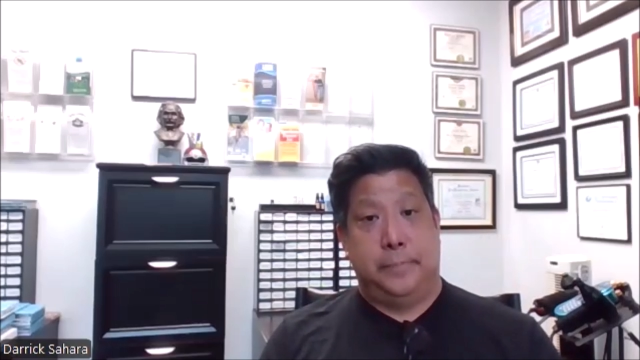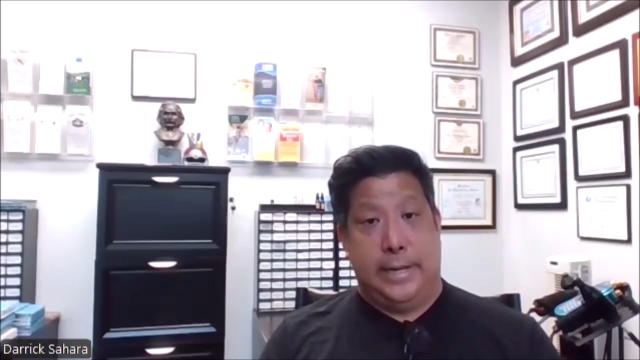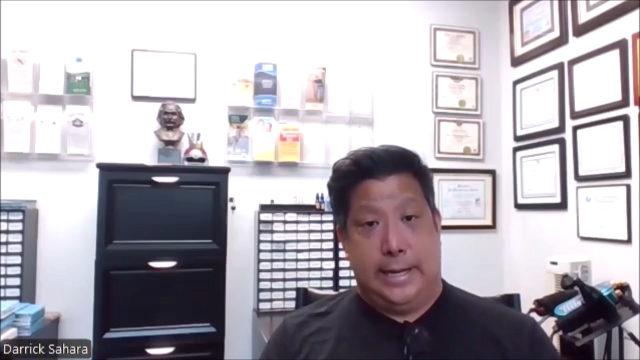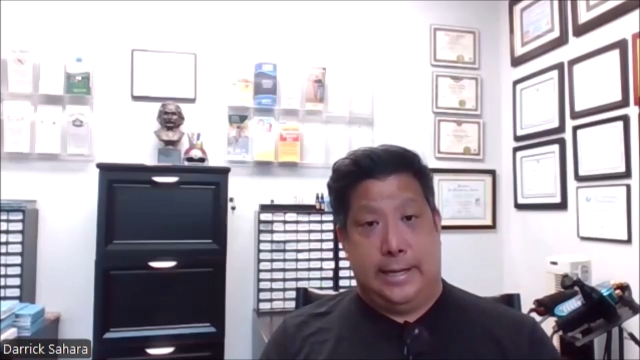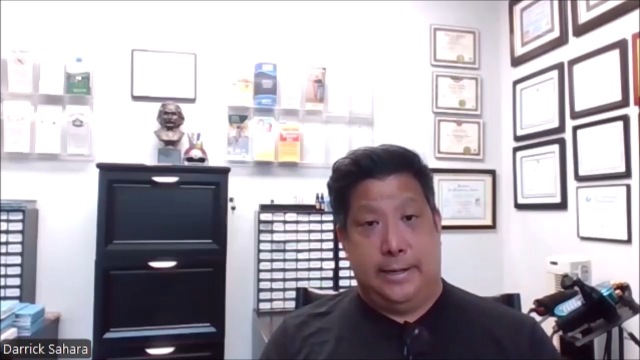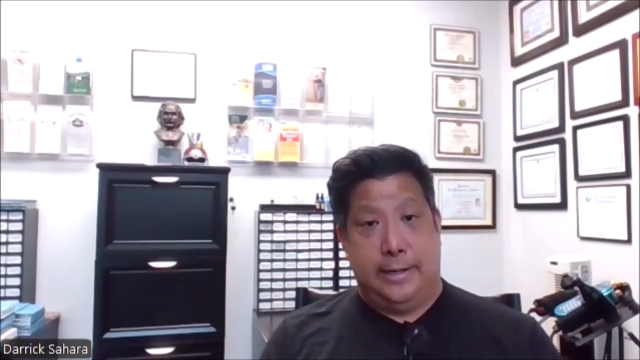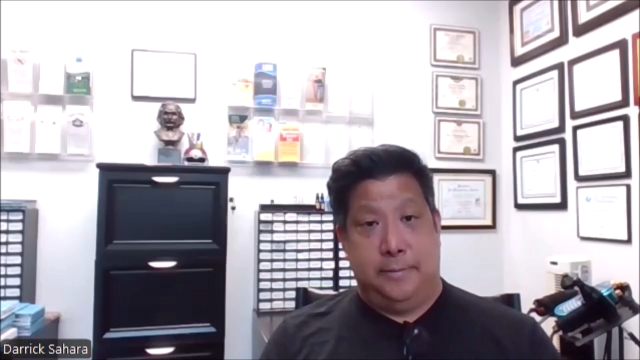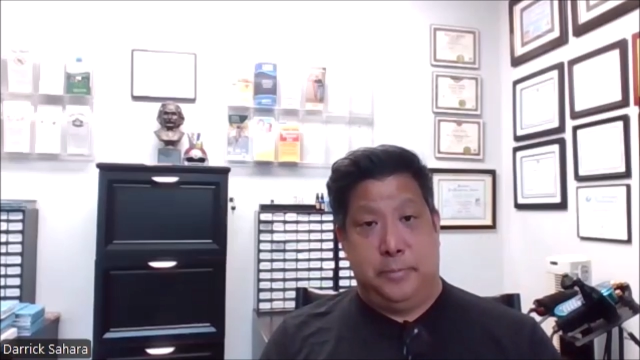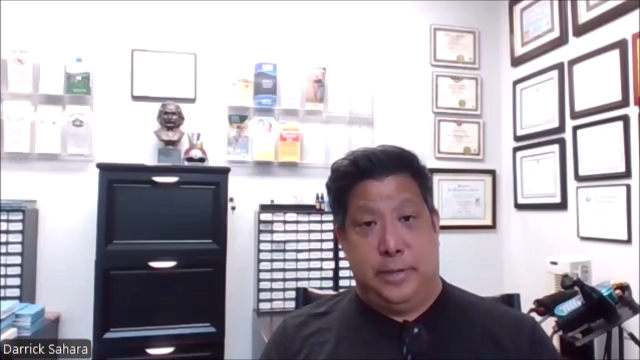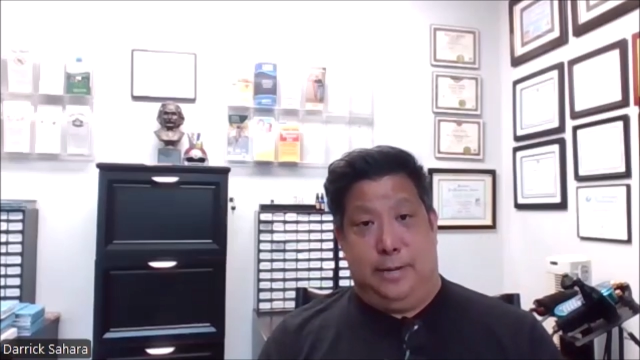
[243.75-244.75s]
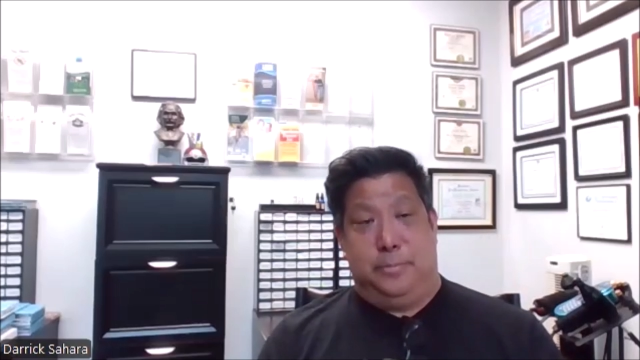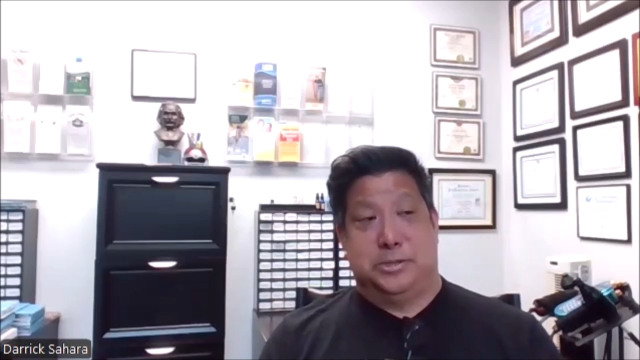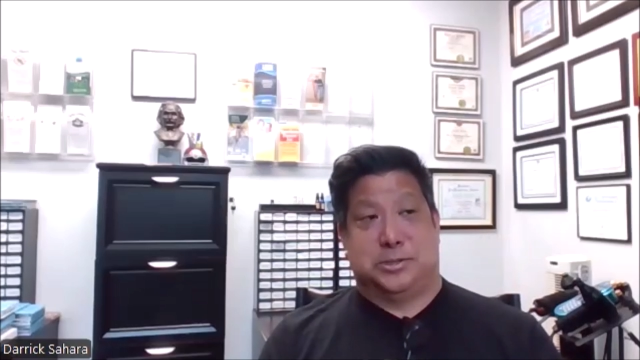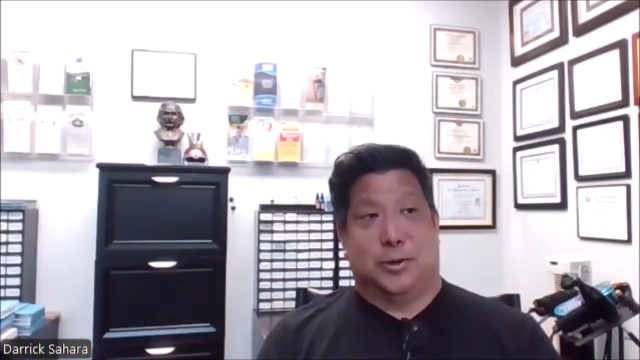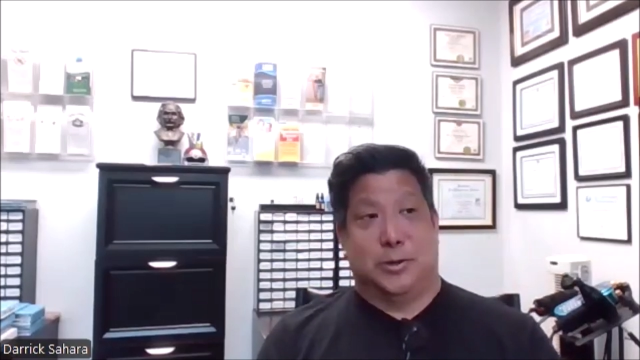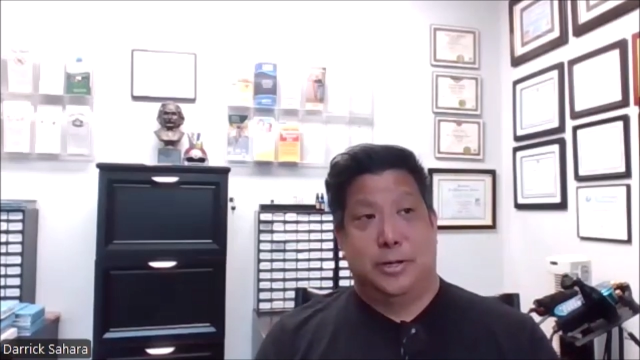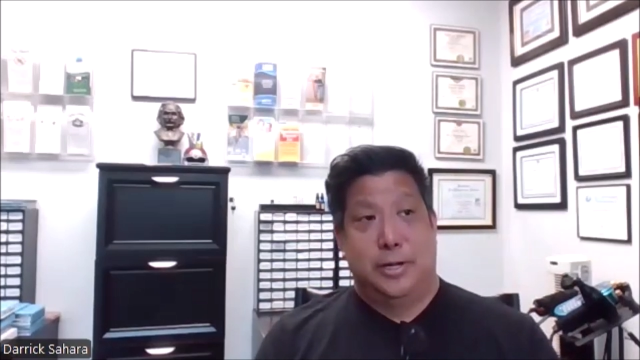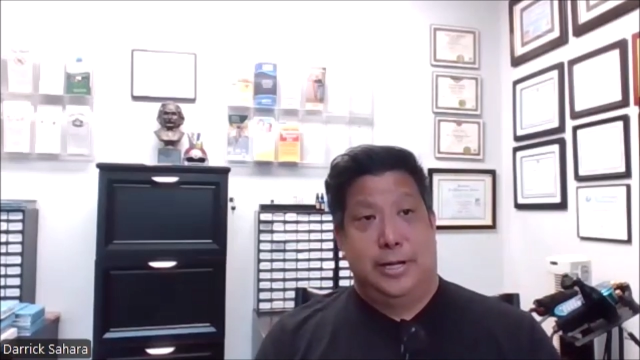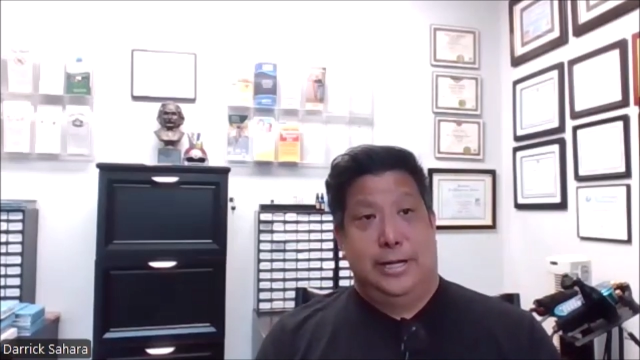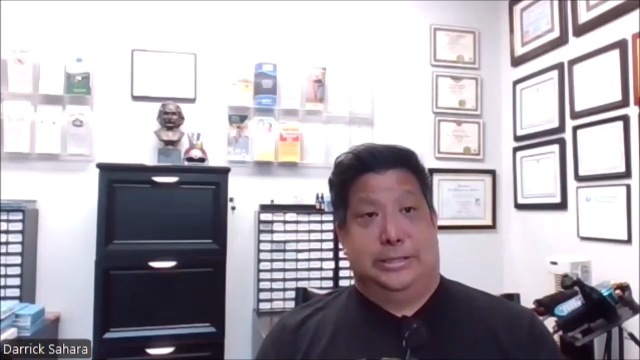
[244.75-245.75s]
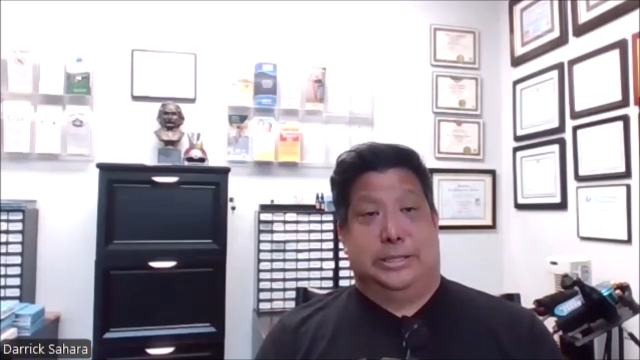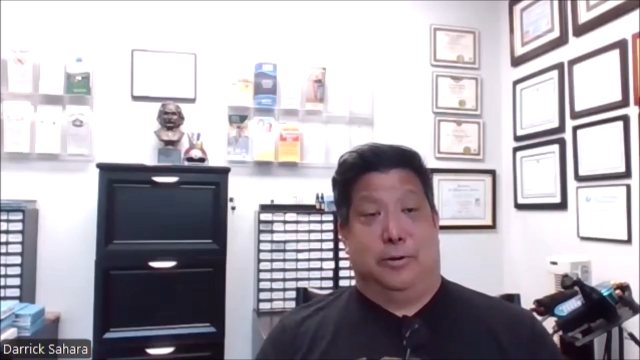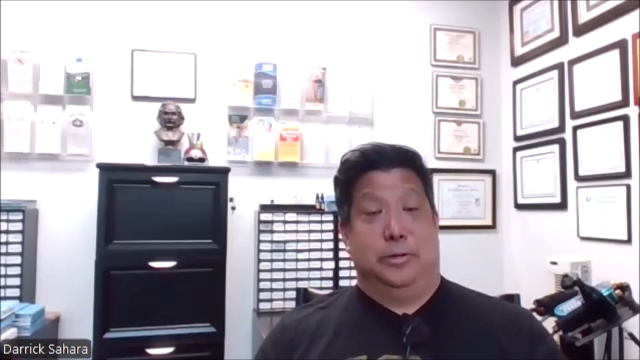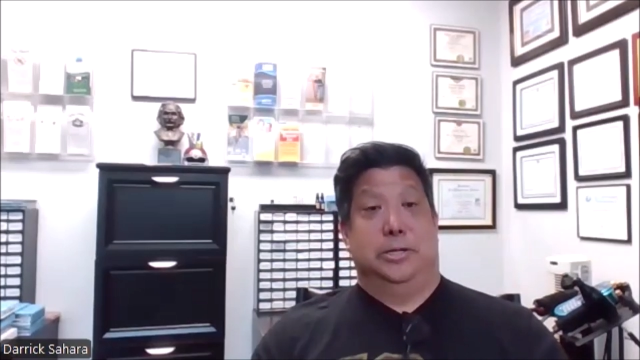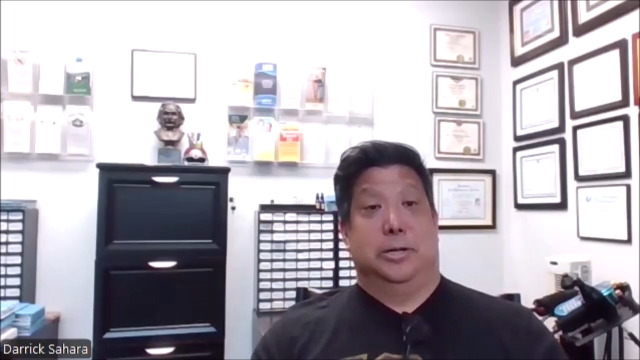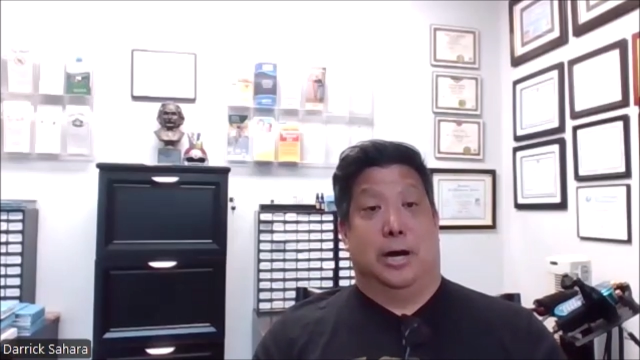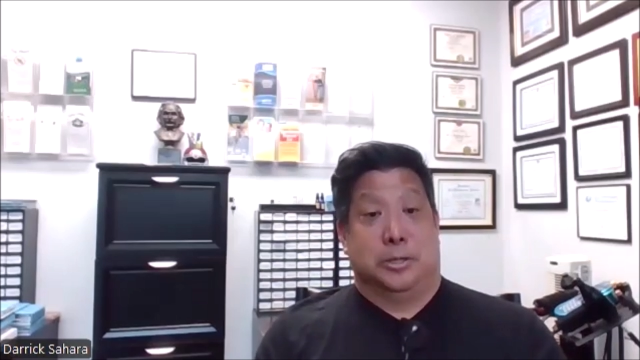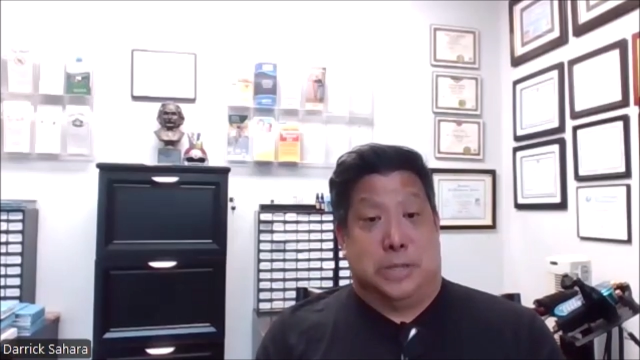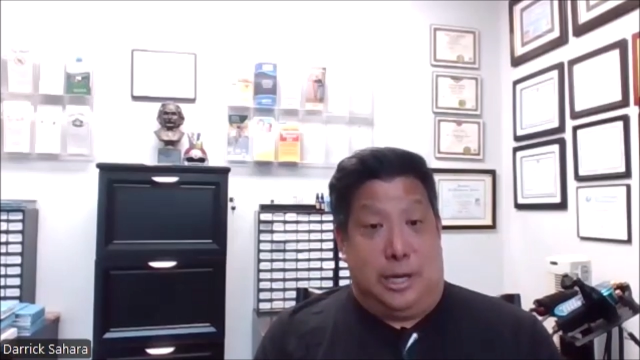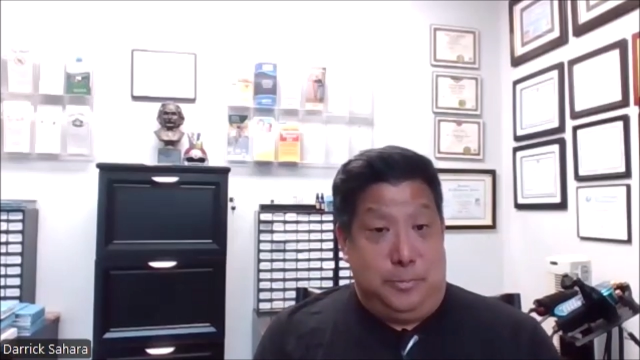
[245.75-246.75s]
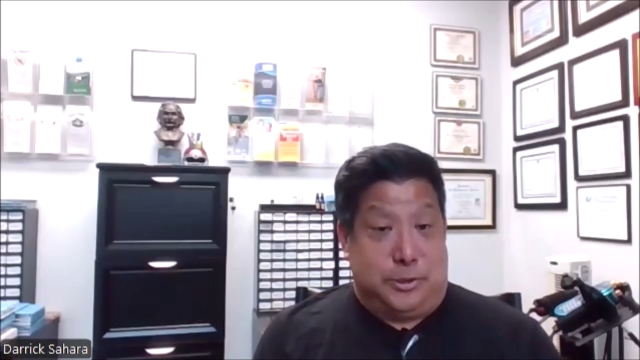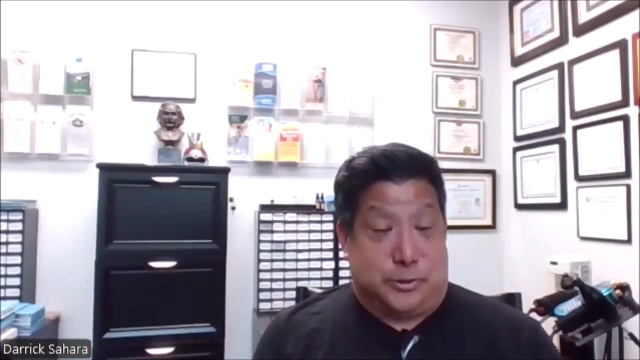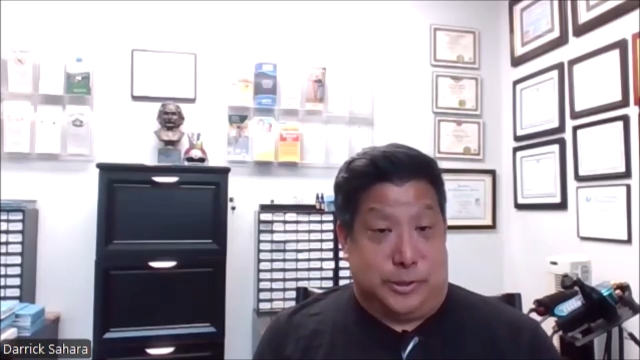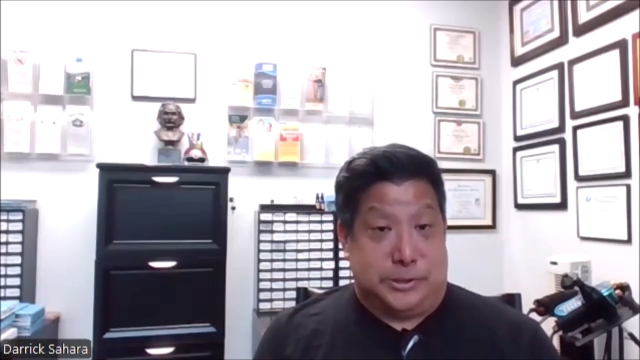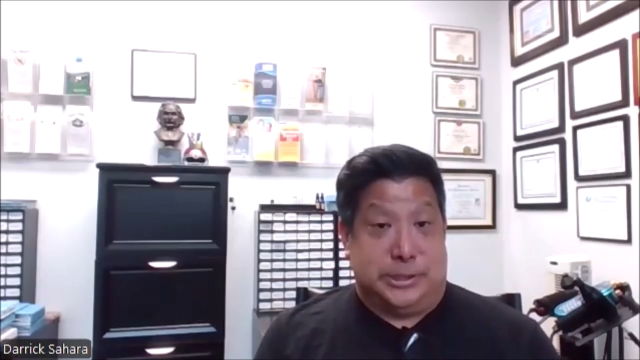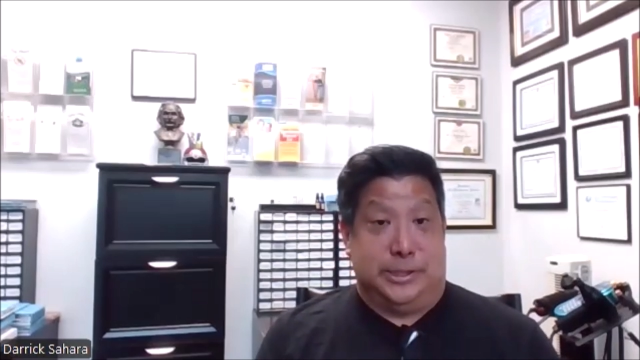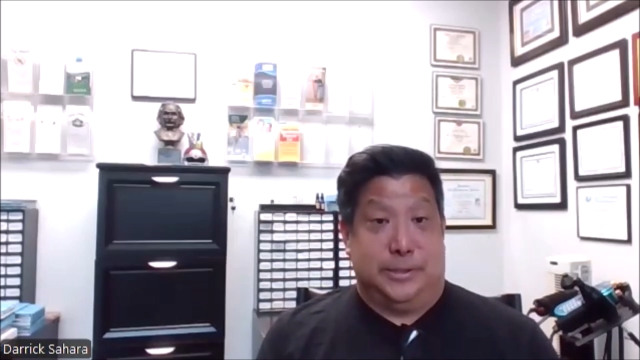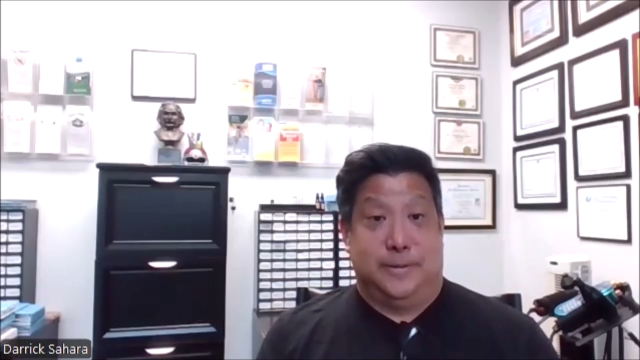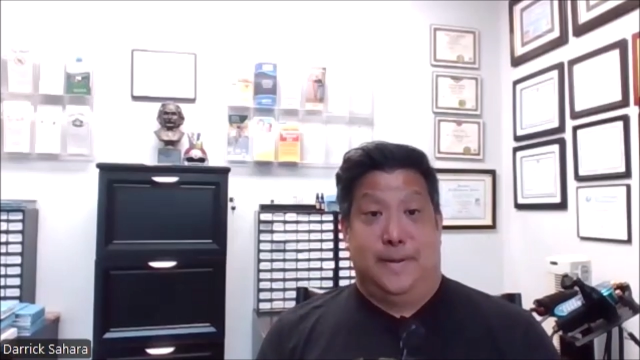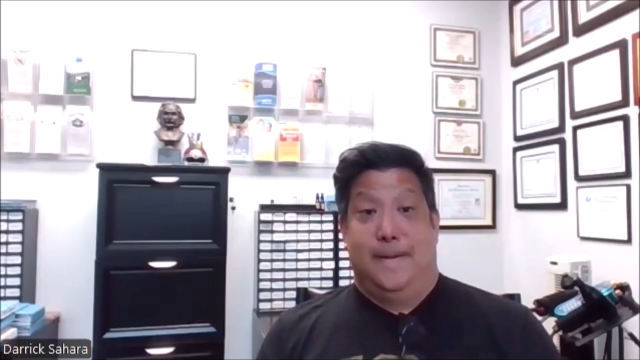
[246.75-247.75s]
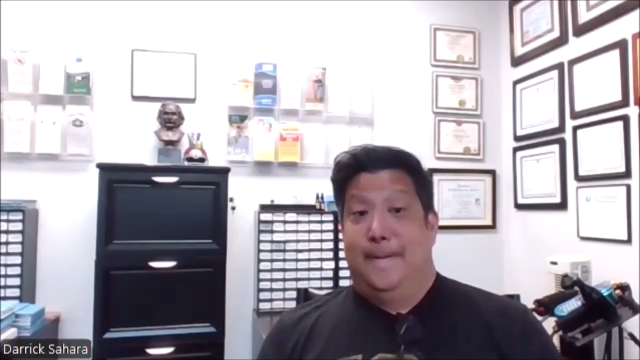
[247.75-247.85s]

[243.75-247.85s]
bed and maybe start telling optometrists and